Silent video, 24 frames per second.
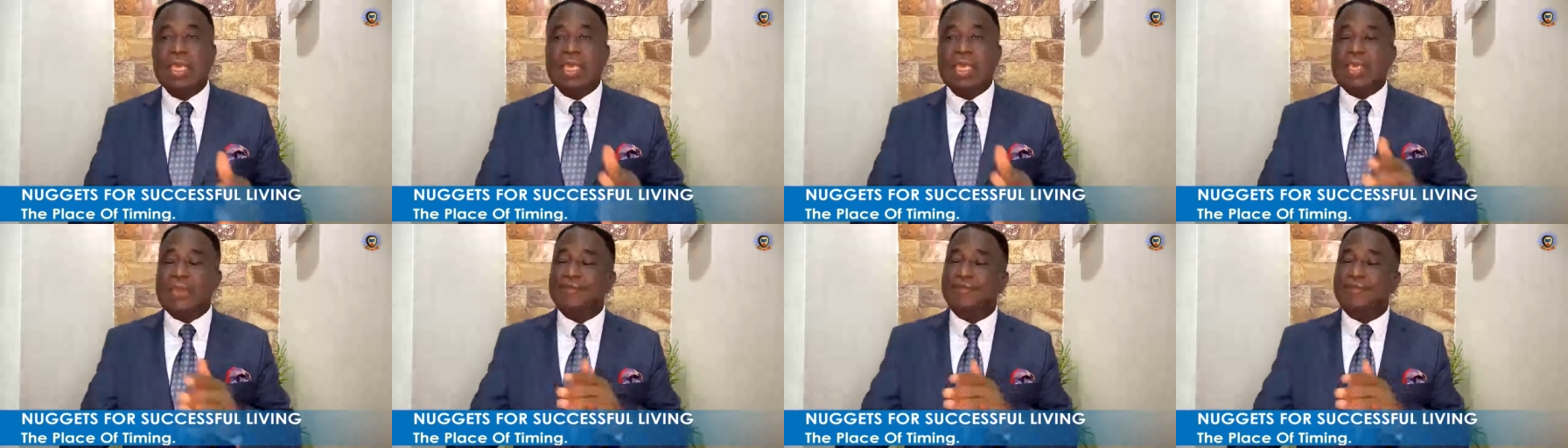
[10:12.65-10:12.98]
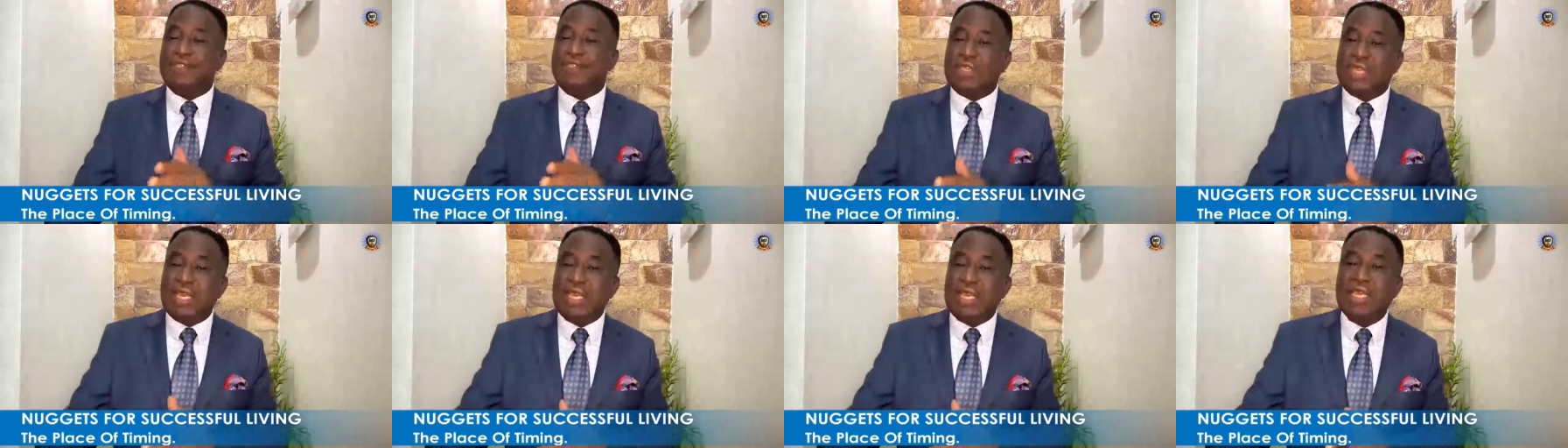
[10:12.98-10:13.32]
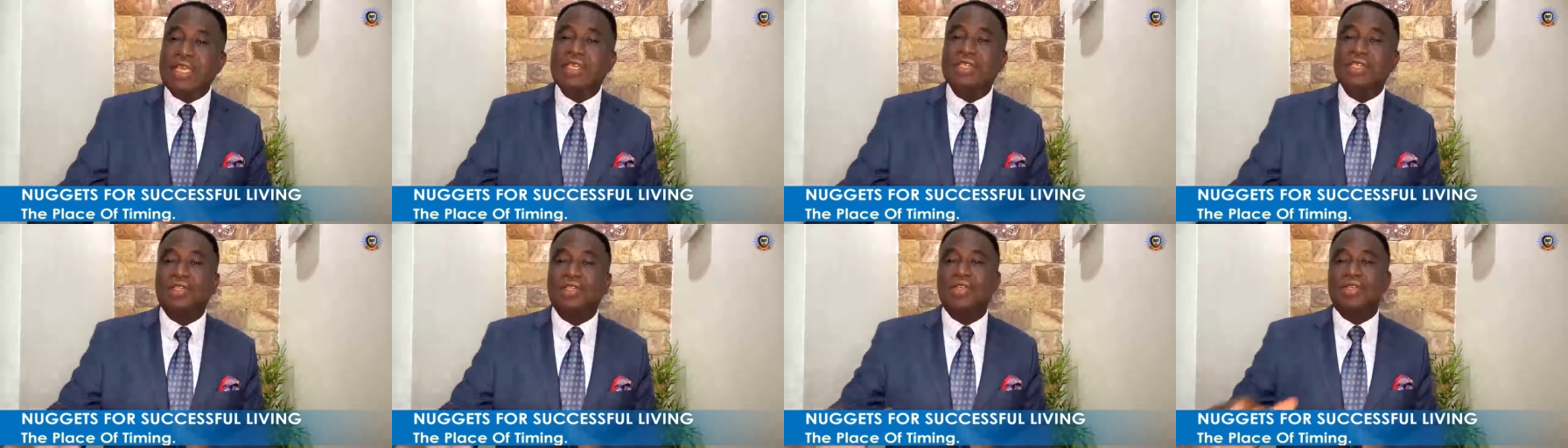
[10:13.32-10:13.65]
If
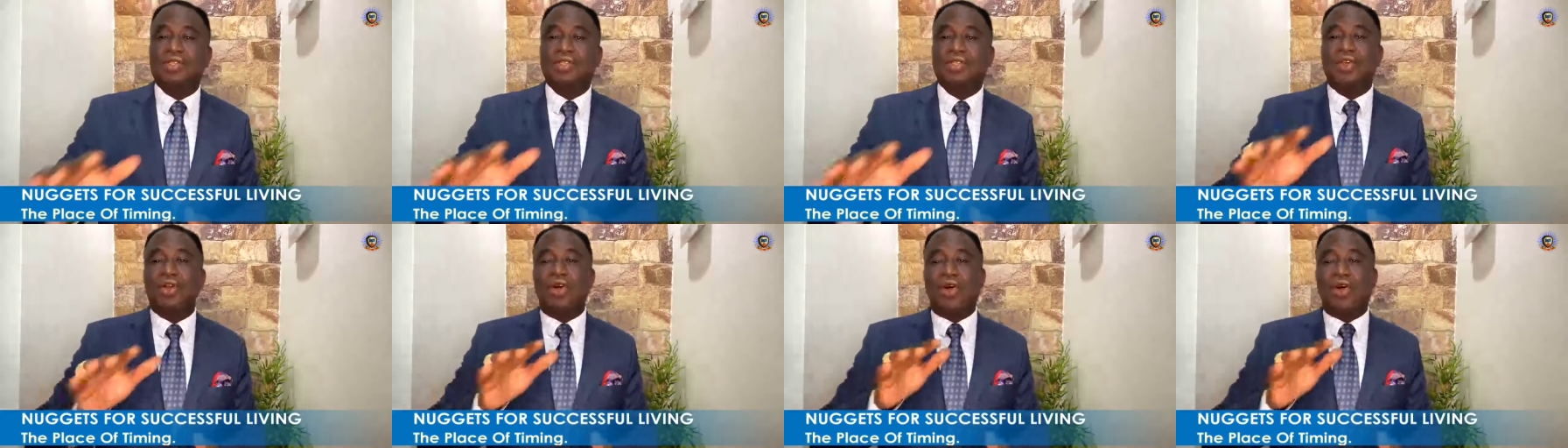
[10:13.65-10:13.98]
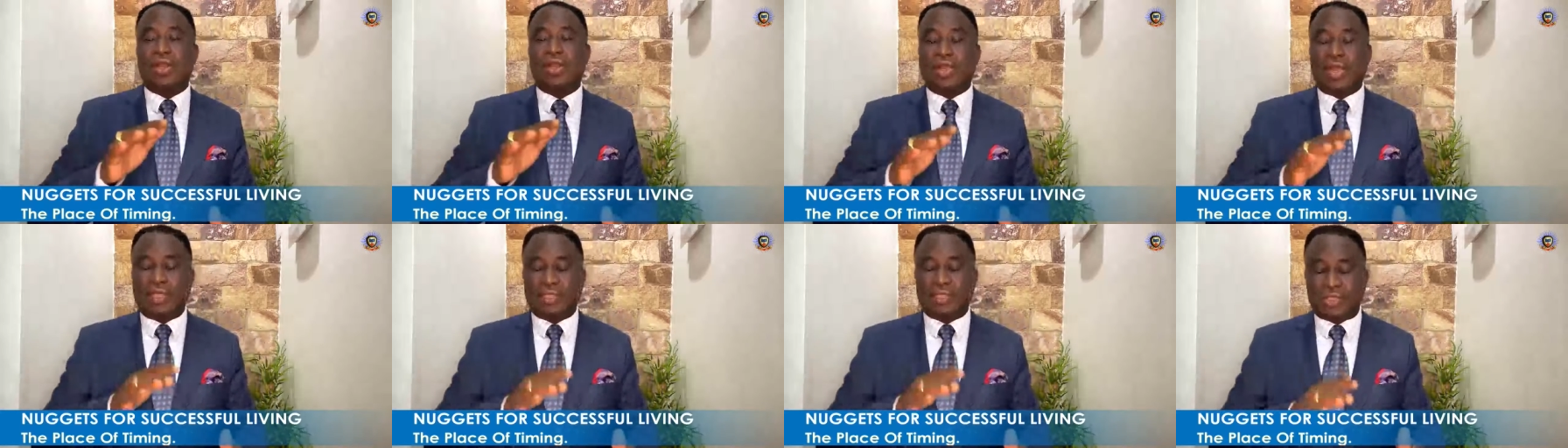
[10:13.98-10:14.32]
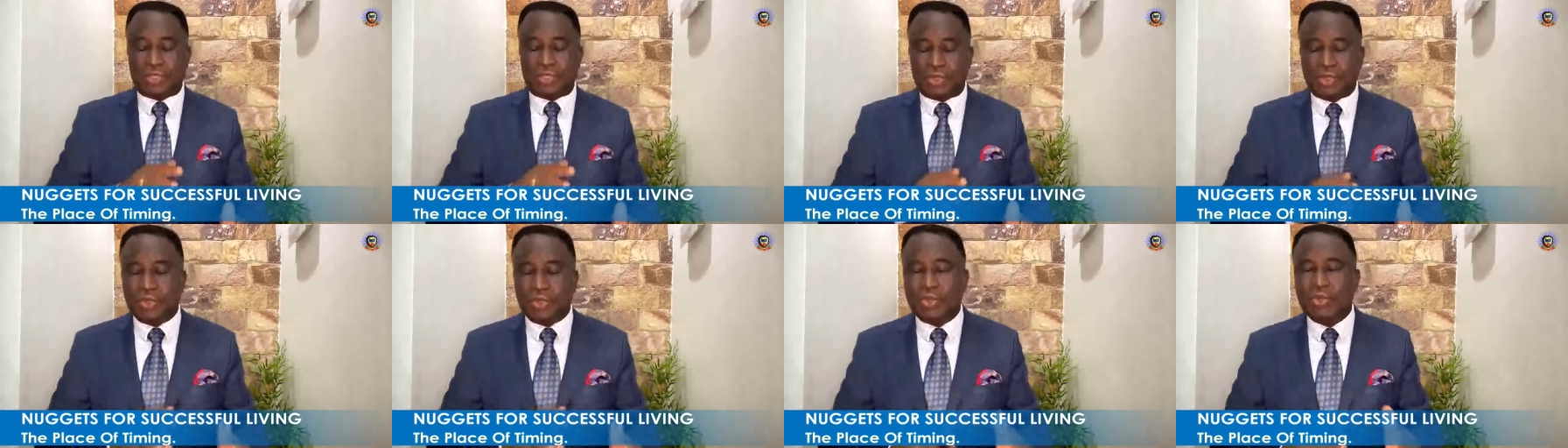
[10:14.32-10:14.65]
Jesus
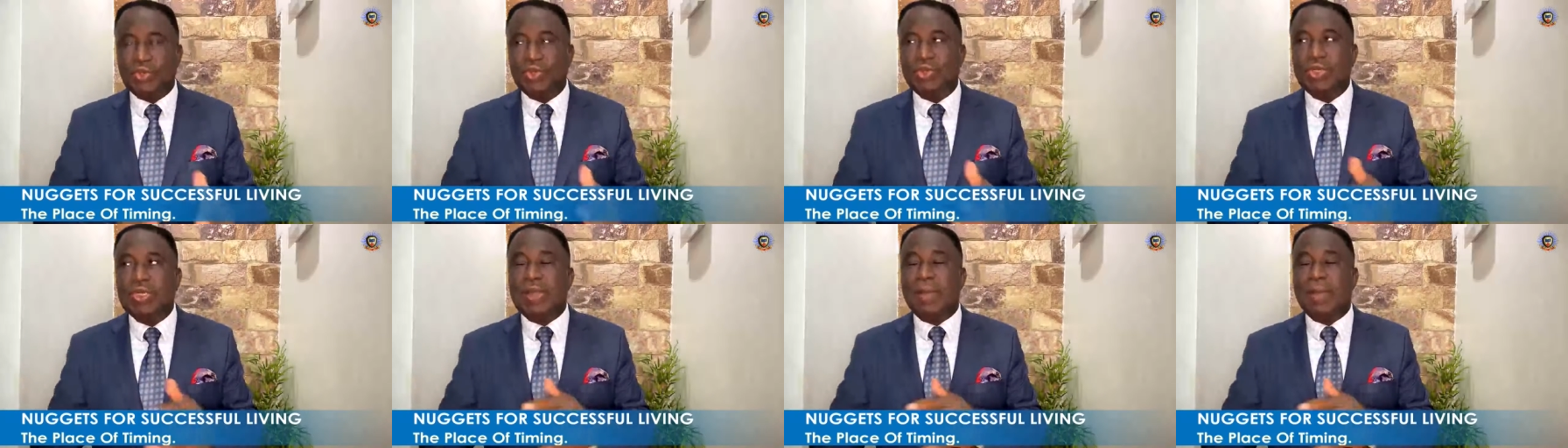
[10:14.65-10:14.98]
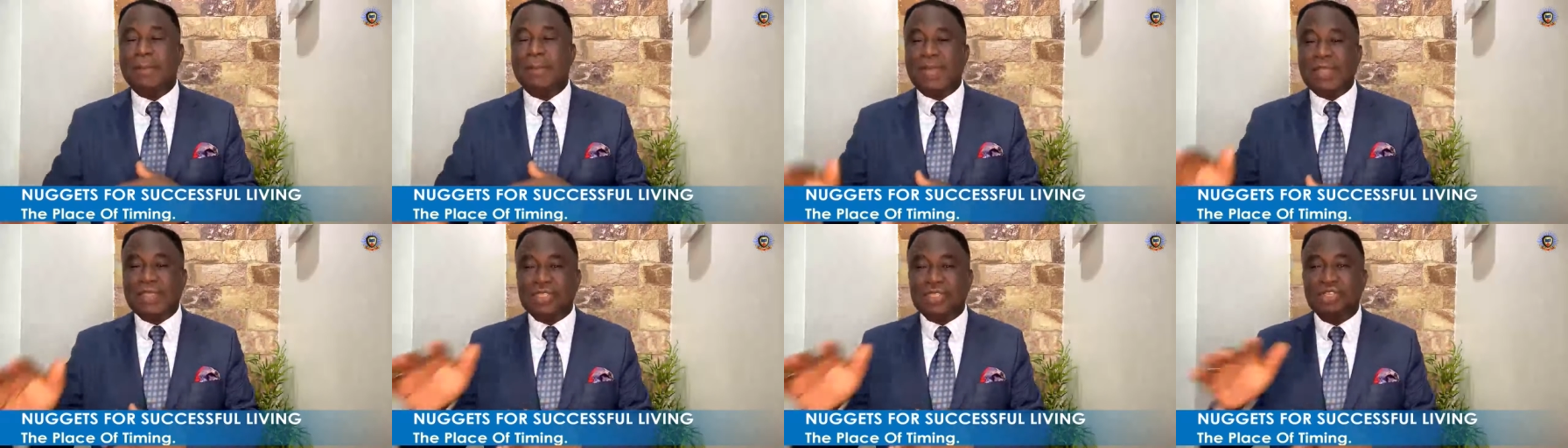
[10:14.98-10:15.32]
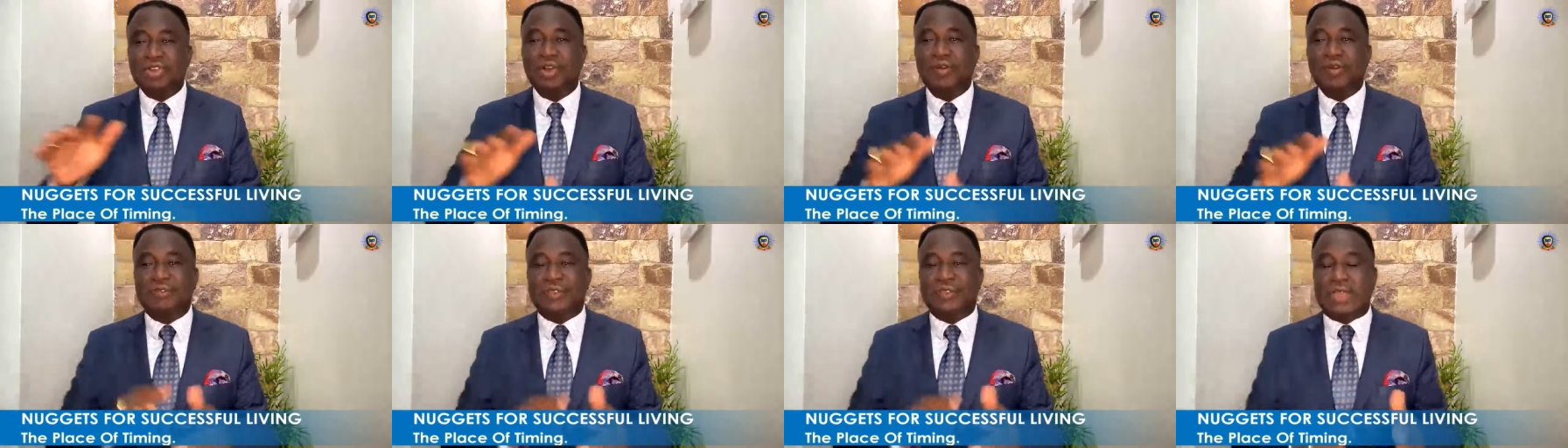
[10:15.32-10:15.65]
understood the
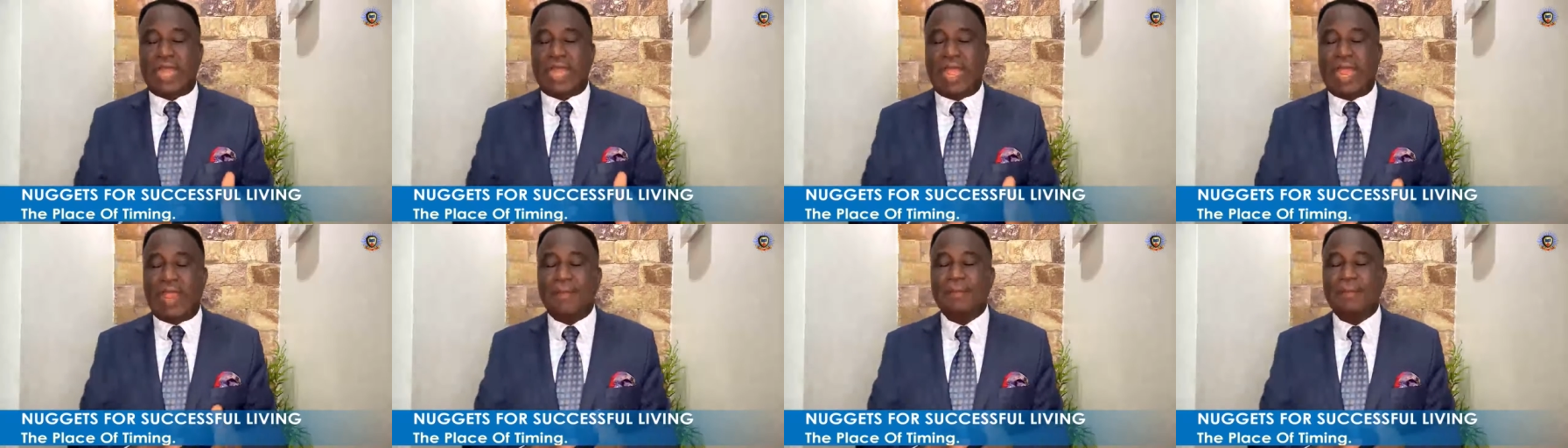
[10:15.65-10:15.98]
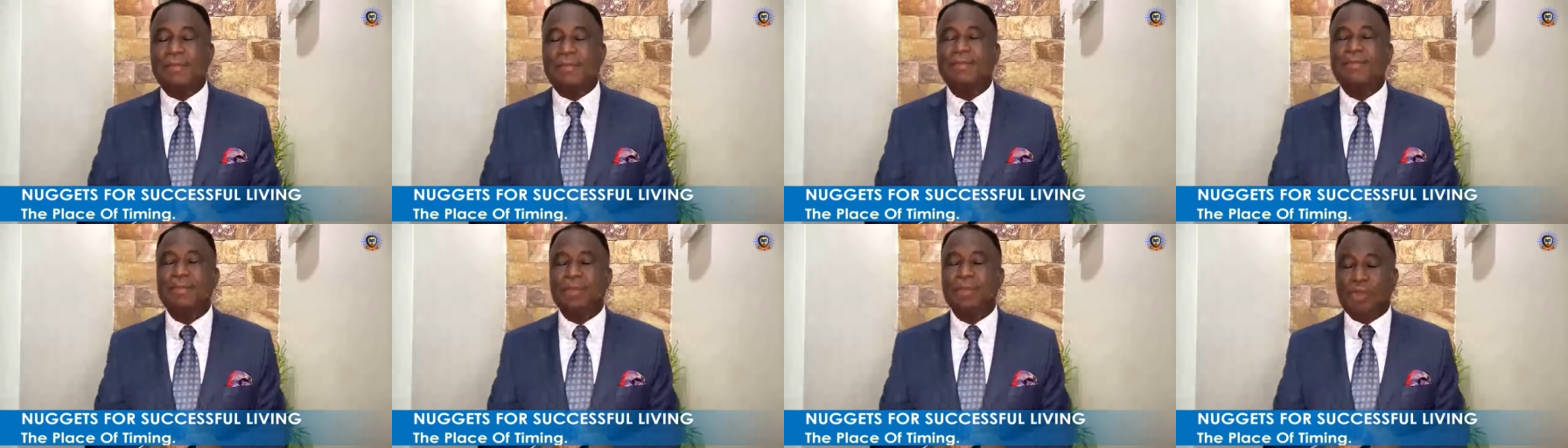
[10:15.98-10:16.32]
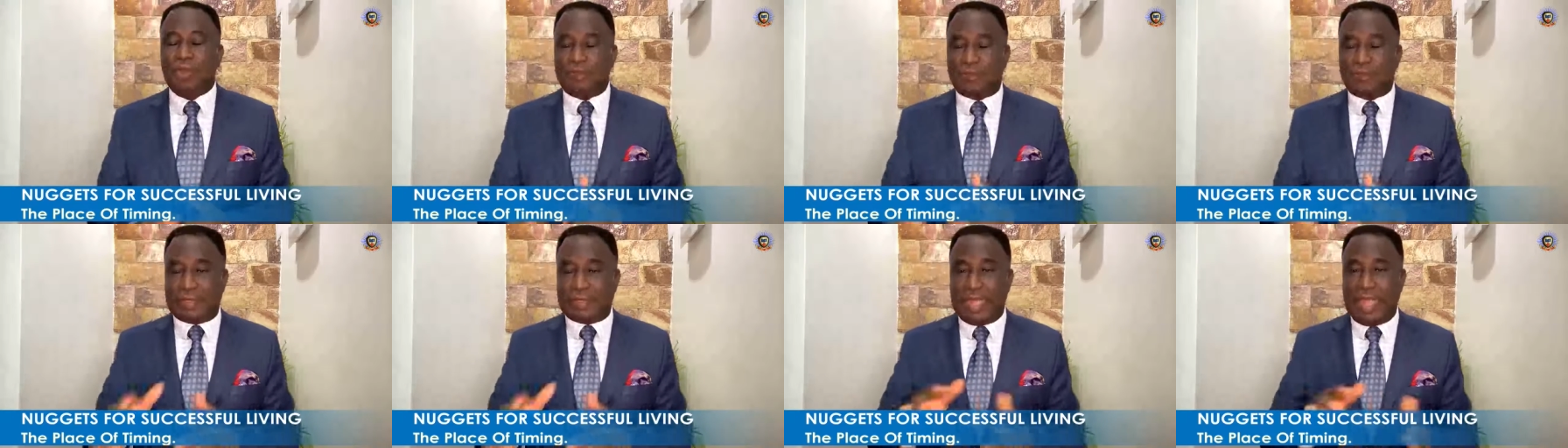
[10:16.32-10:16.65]
mystery of time,
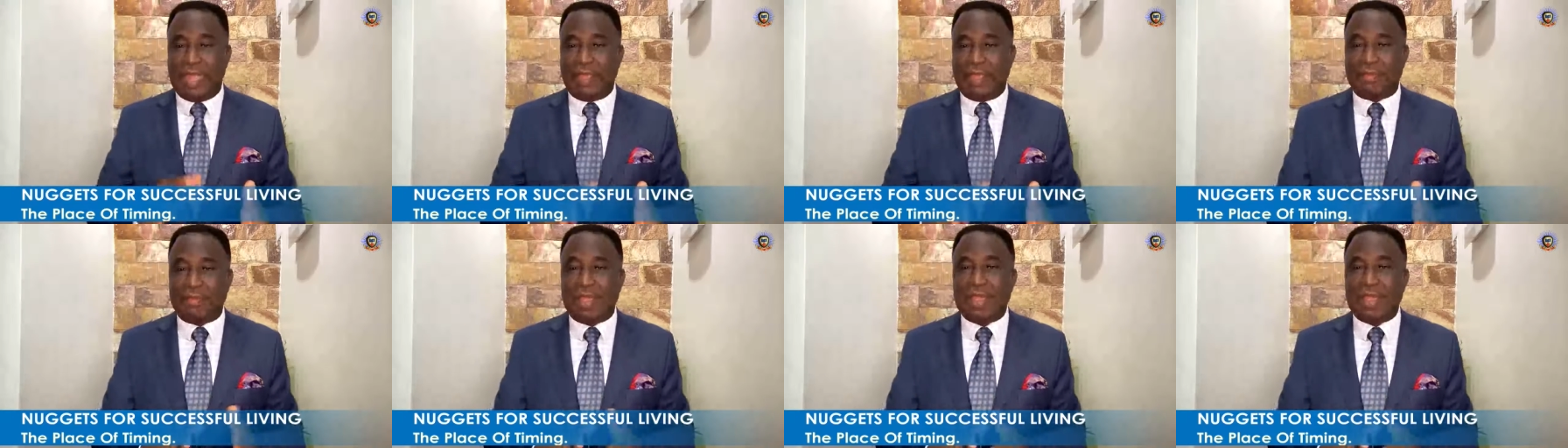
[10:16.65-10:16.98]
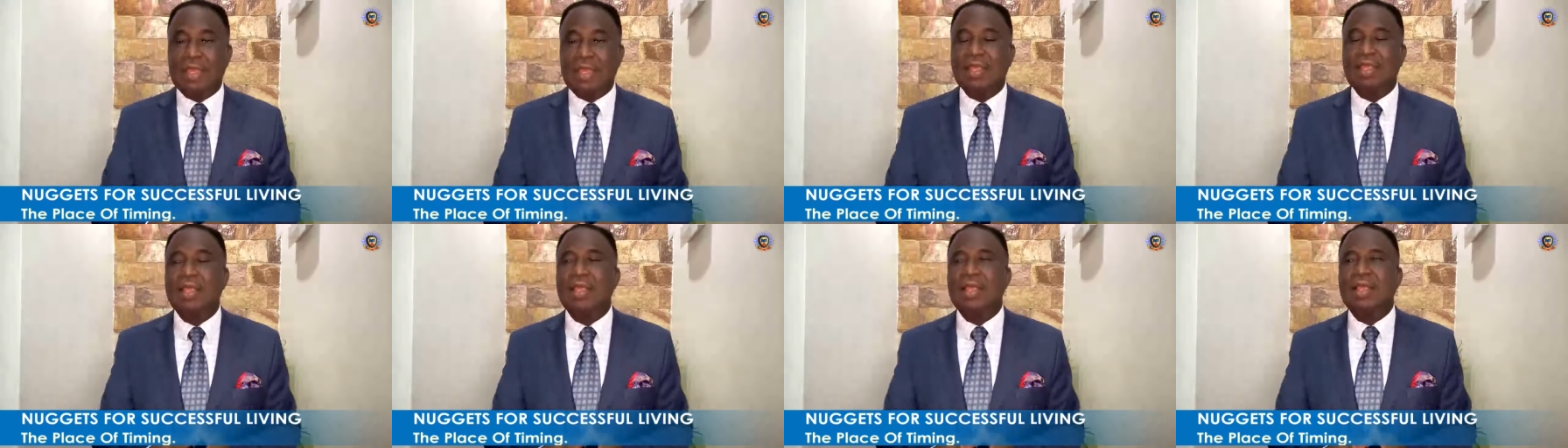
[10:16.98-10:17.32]
of timing,